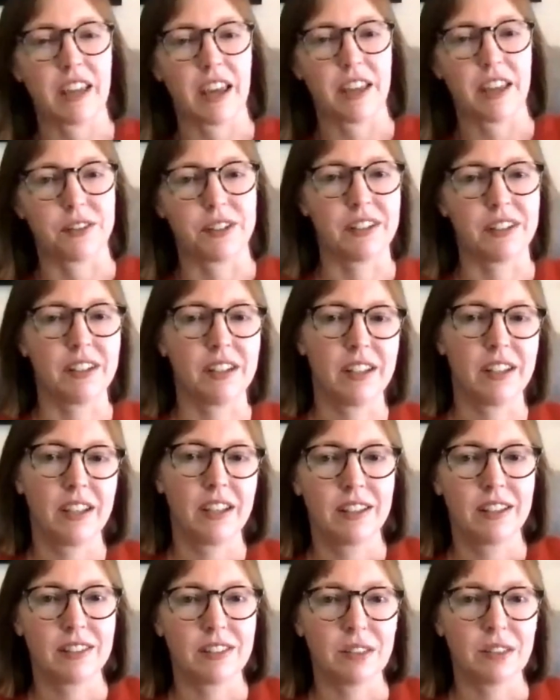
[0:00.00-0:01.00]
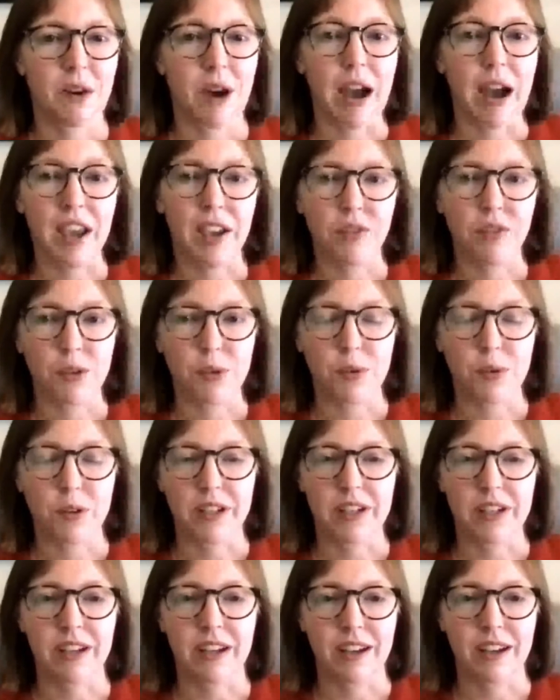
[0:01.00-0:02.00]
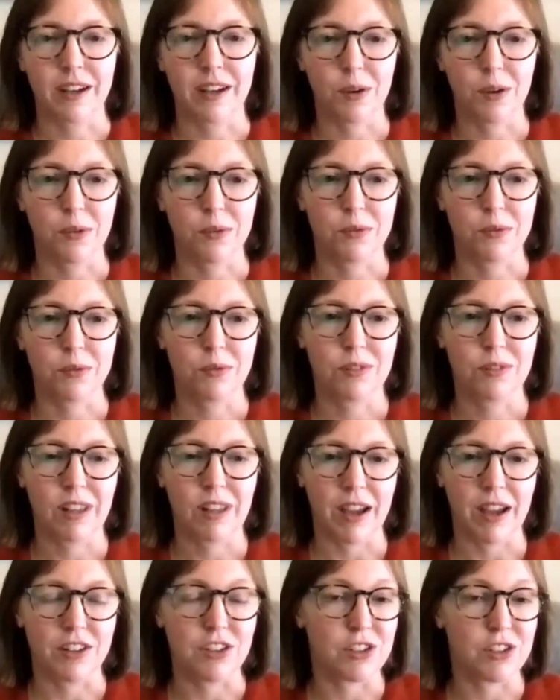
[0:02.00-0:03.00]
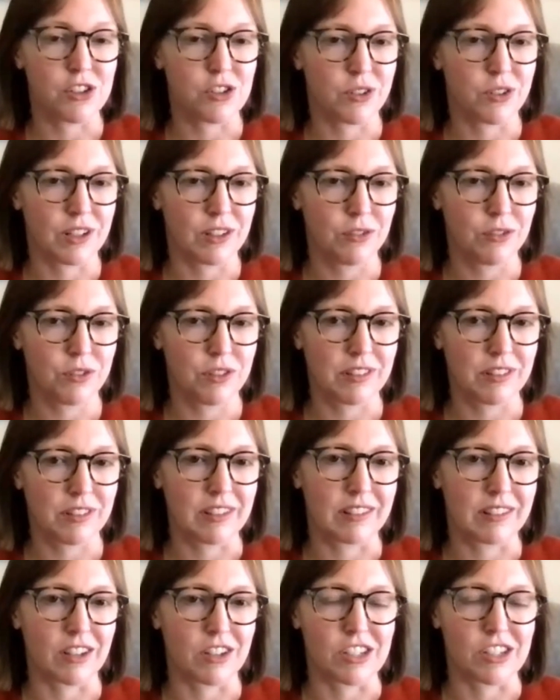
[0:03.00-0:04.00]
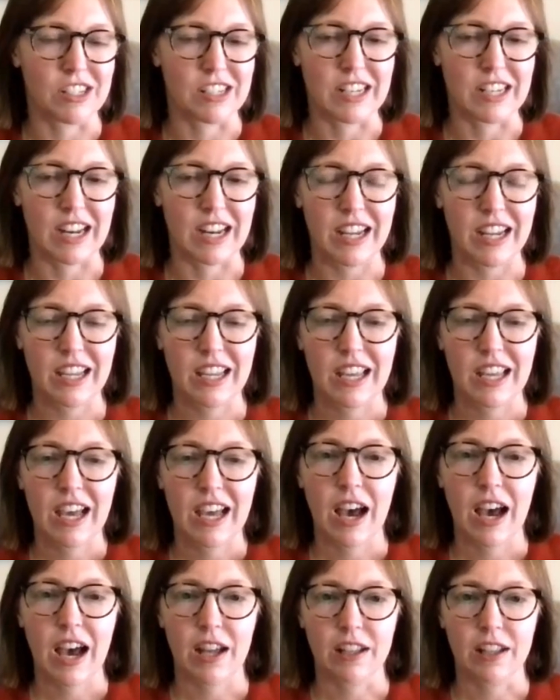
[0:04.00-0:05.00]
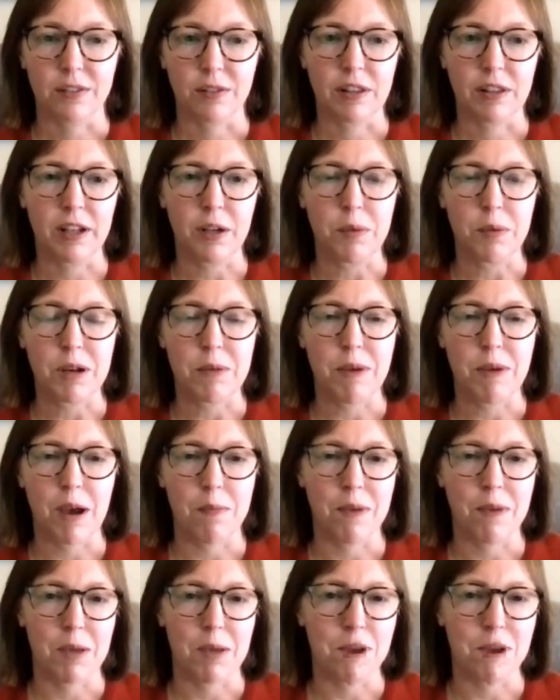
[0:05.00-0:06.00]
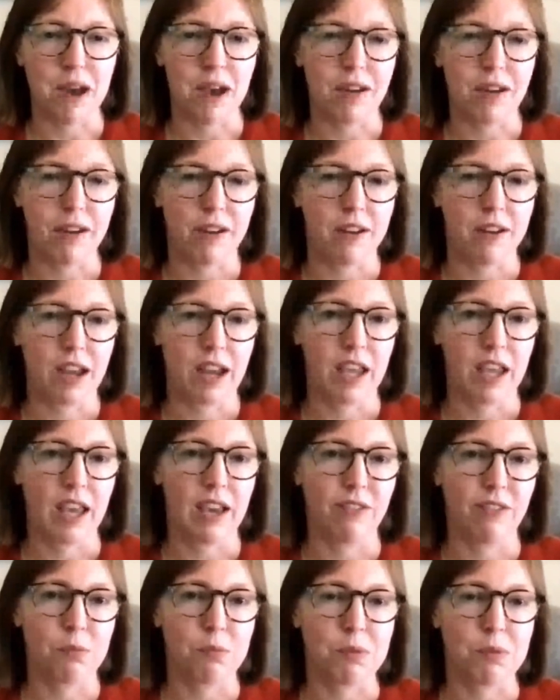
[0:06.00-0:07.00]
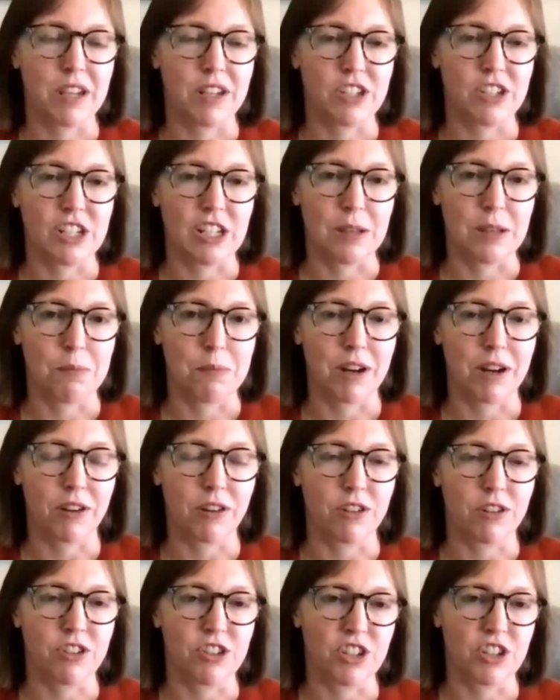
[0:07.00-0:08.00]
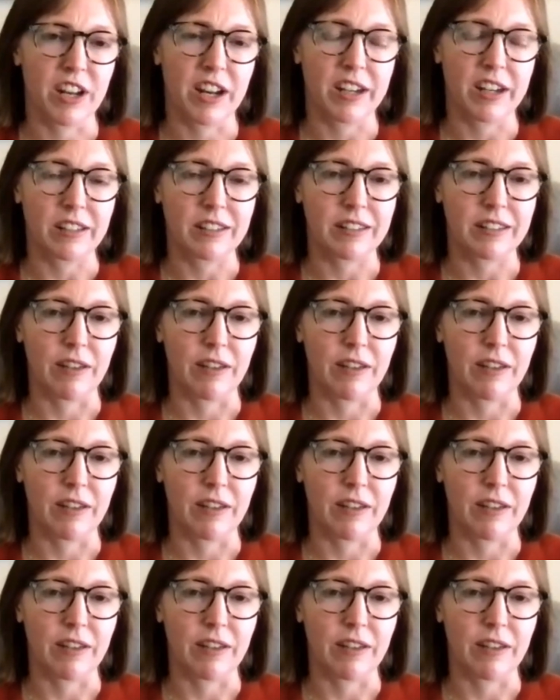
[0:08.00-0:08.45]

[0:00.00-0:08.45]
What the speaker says: Catherine. So hi, everyone. Glad you could join us for this discussion today. A little bit about my background. I have a PhD in medical genetics.